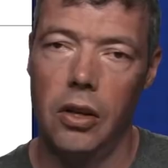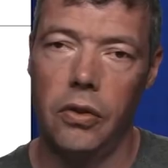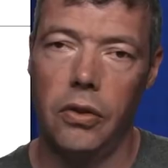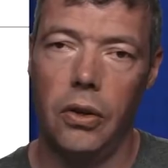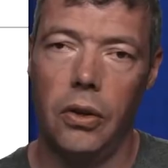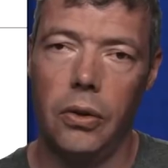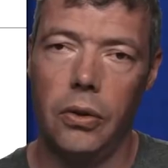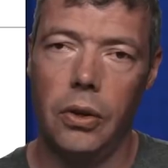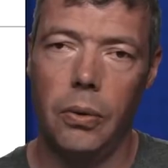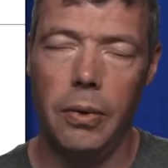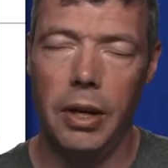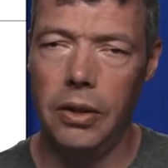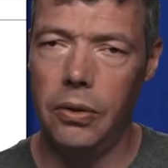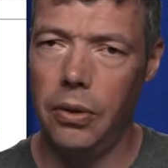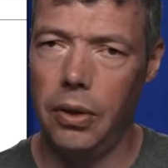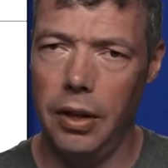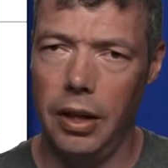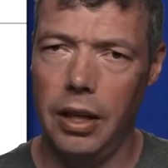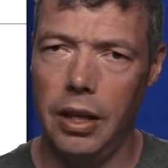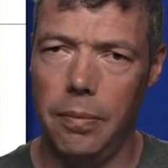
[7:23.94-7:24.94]
So the way
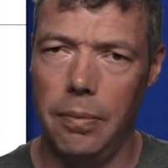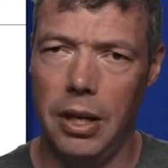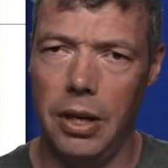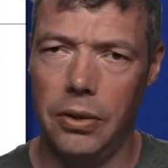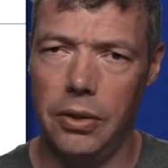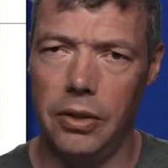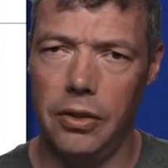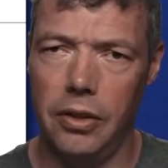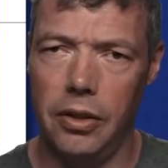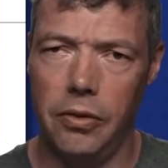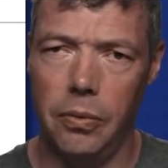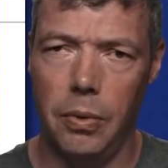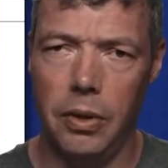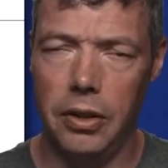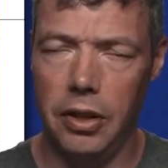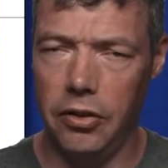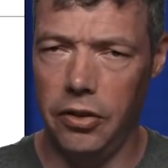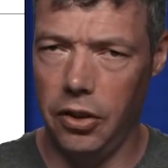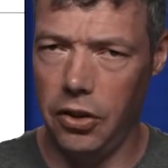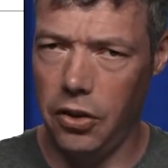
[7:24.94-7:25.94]
to think about this is
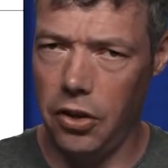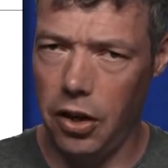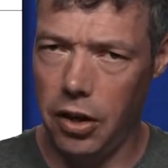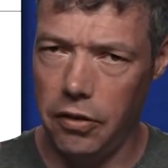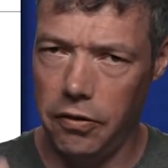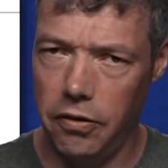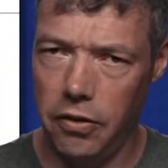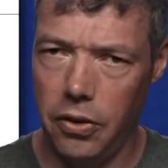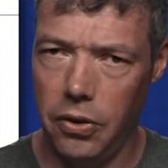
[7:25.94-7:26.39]
when there's a current